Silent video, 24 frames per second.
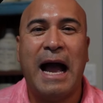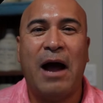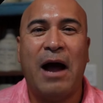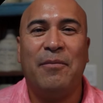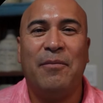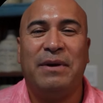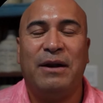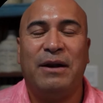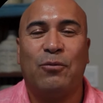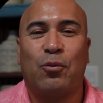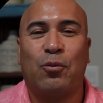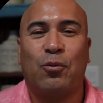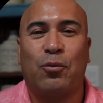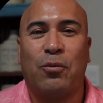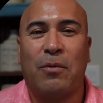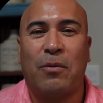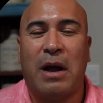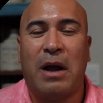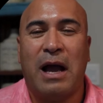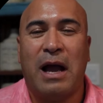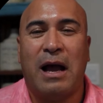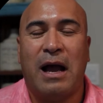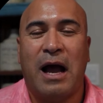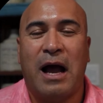
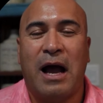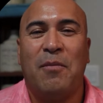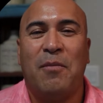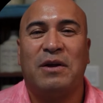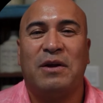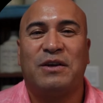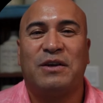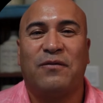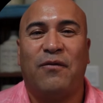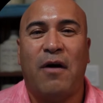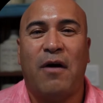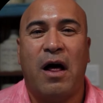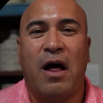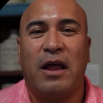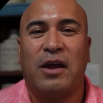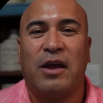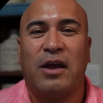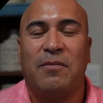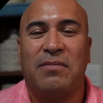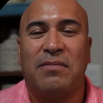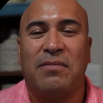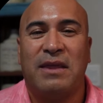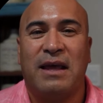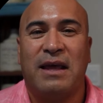how much
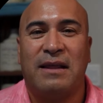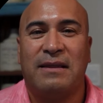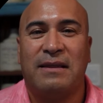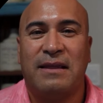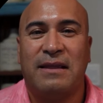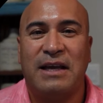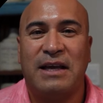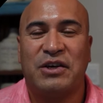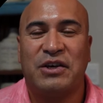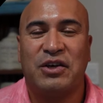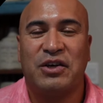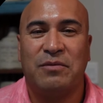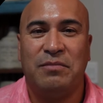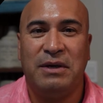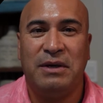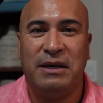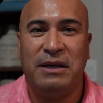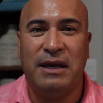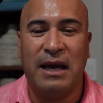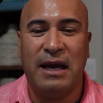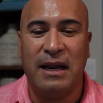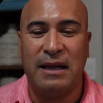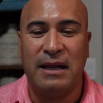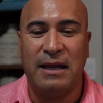volume that they should be
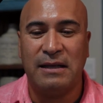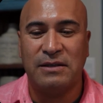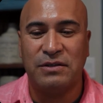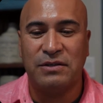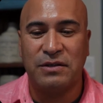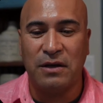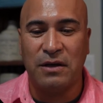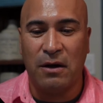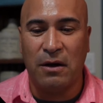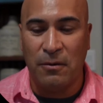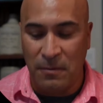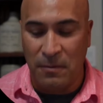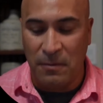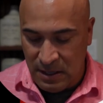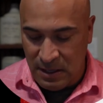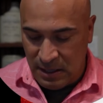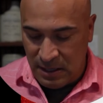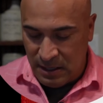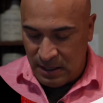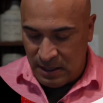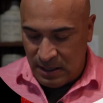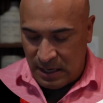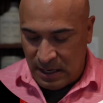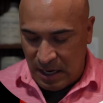getting? So
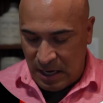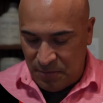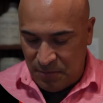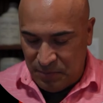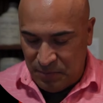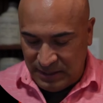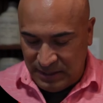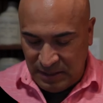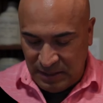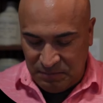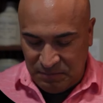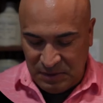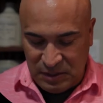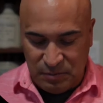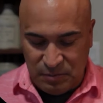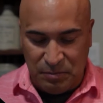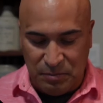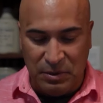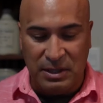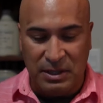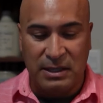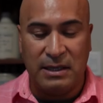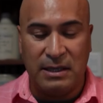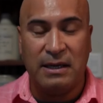I picked up this
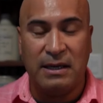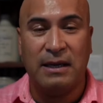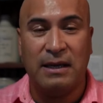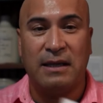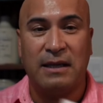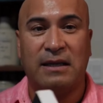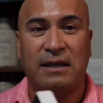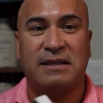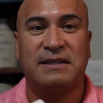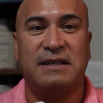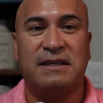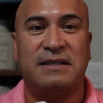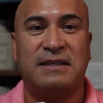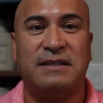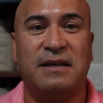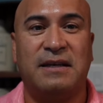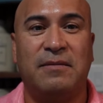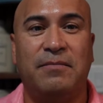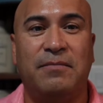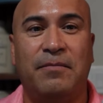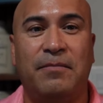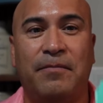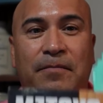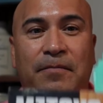book, The
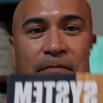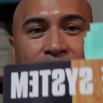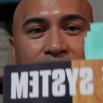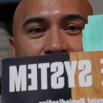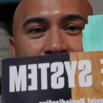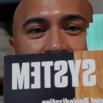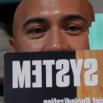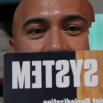System.